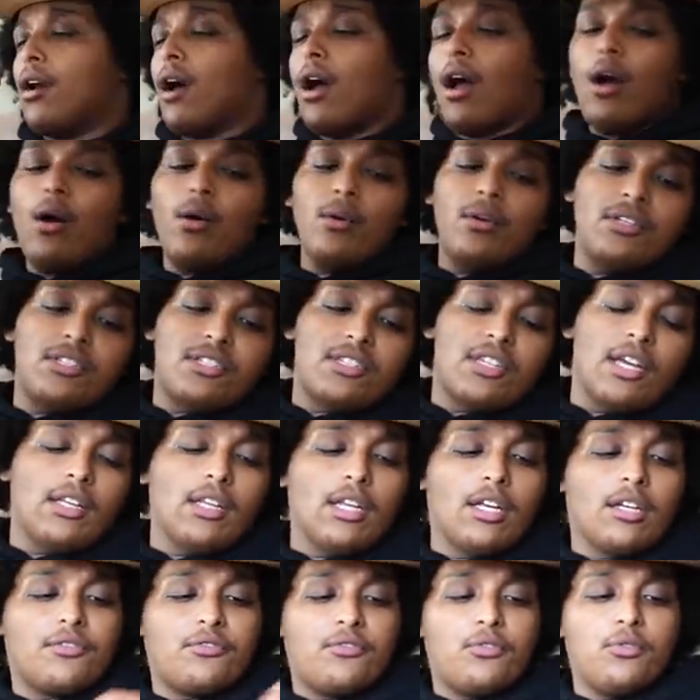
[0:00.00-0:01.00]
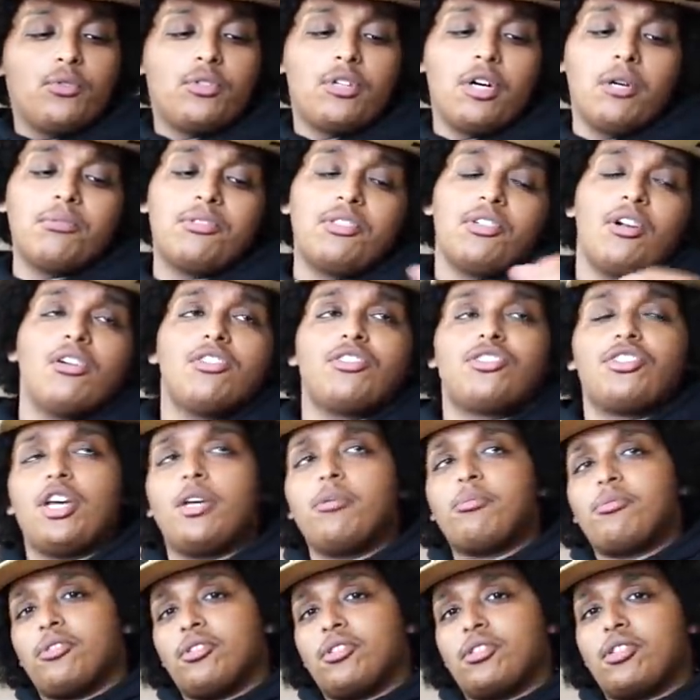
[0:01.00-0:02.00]
know, I always say, like, food comes in all
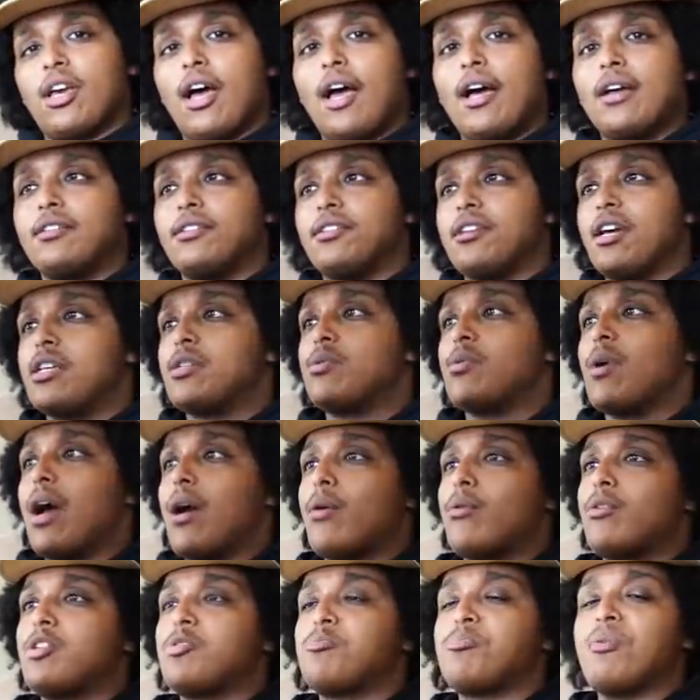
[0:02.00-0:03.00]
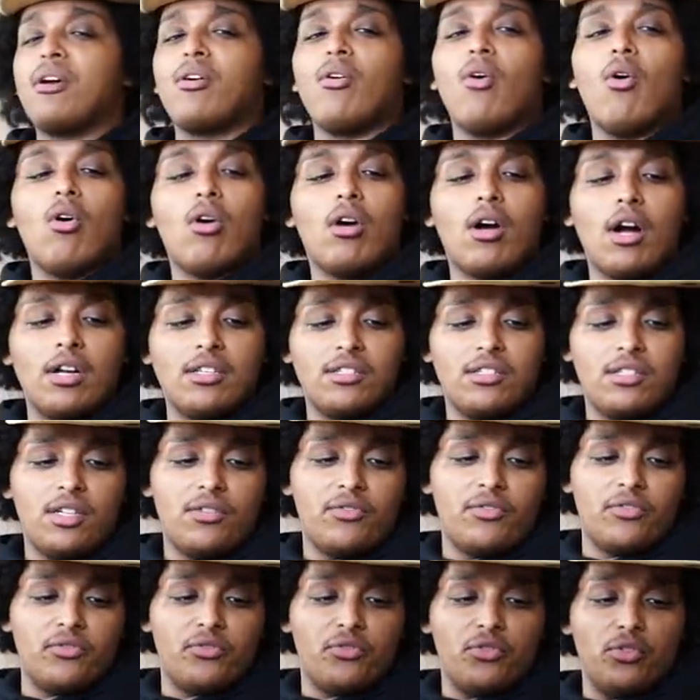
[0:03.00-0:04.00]
shapes and sizes. That's why I respect all kinds of
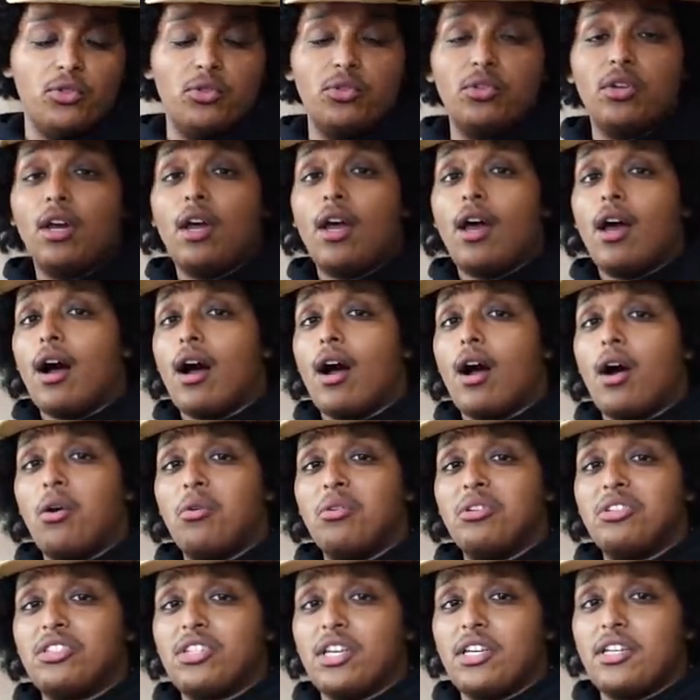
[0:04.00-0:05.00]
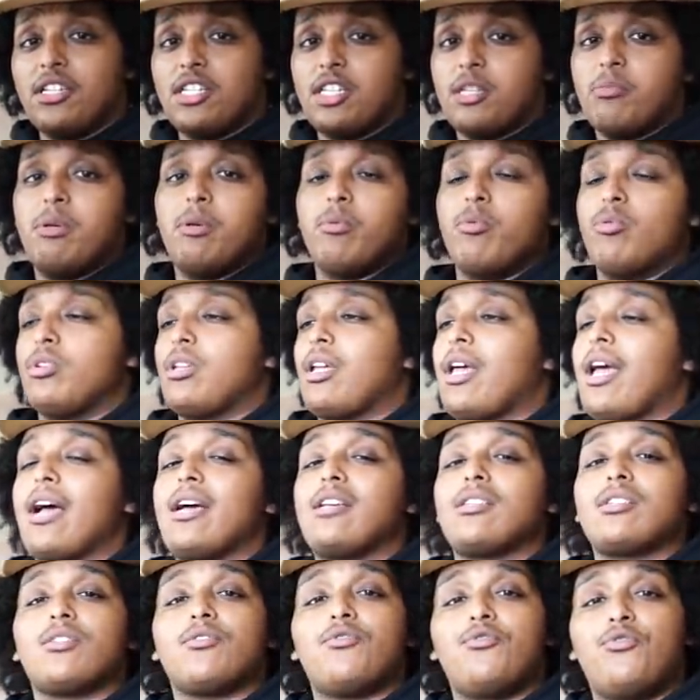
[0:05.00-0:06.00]
different food. I always say this to people when they
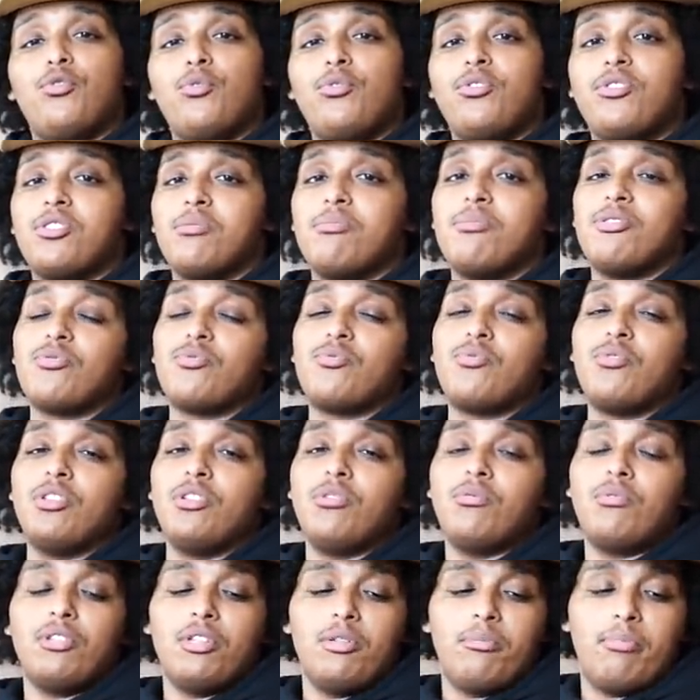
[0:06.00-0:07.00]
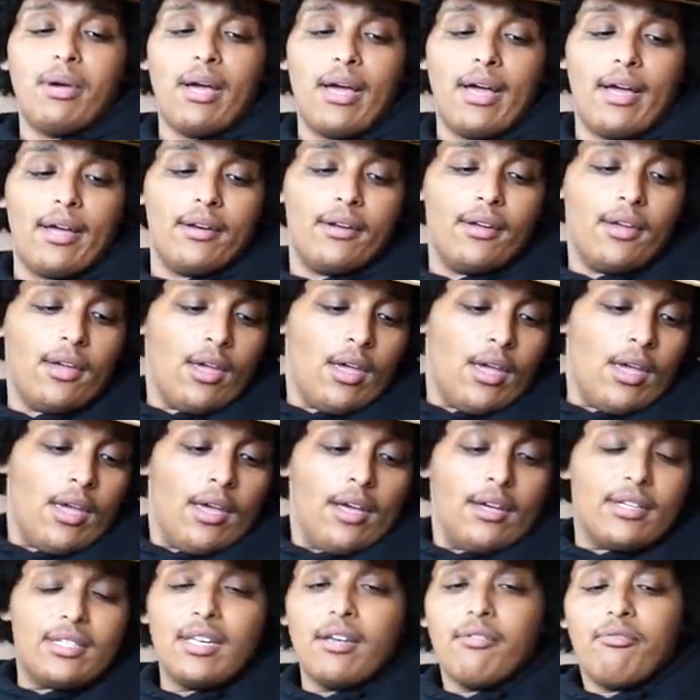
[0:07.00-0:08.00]
ask, foodism is really, really bad.
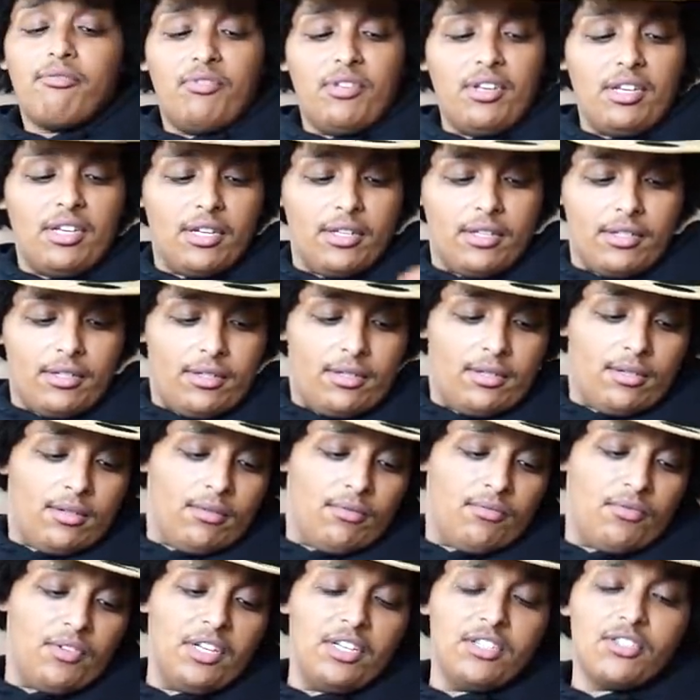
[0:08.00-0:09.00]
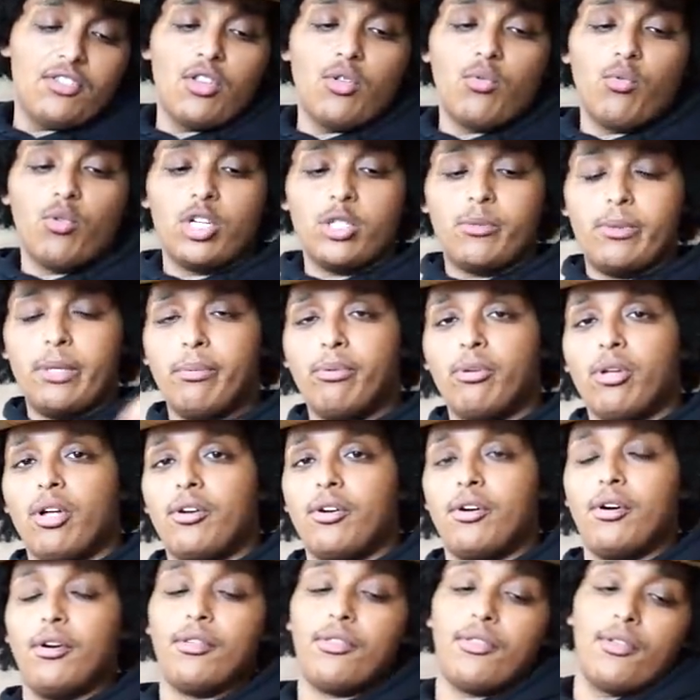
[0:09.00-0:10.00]
Except vegans. Vegans are the worst people
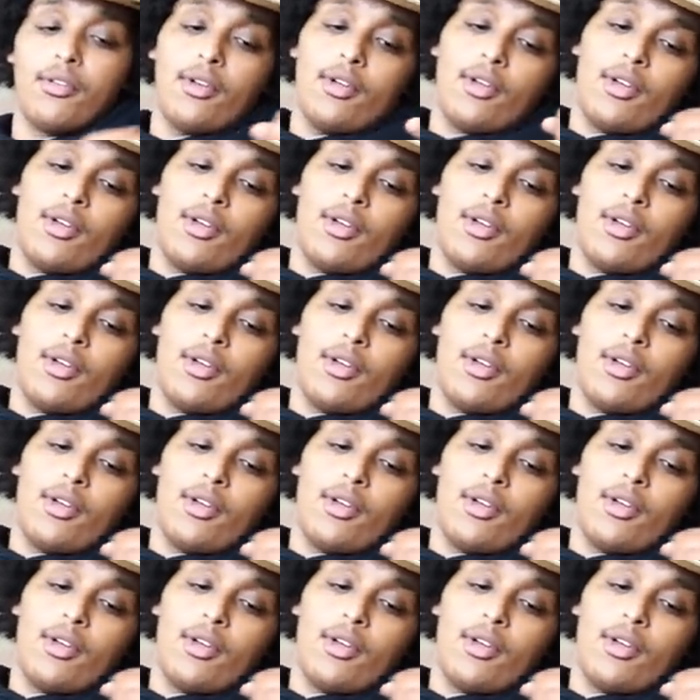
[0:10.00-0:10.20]
on earth.